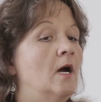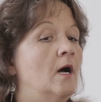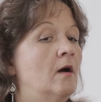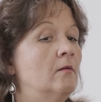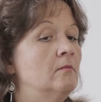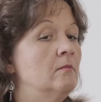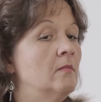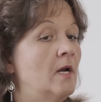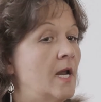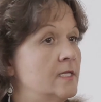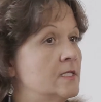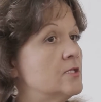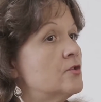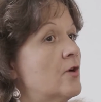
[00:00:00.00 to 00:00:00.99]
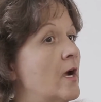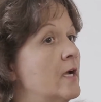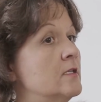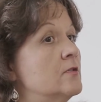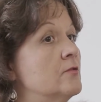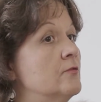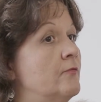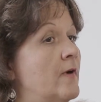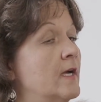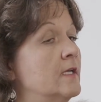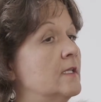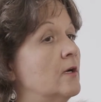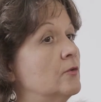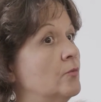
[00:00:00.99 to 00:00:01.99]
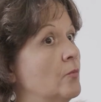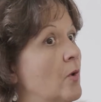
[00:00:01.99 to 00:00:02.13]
let's try to find out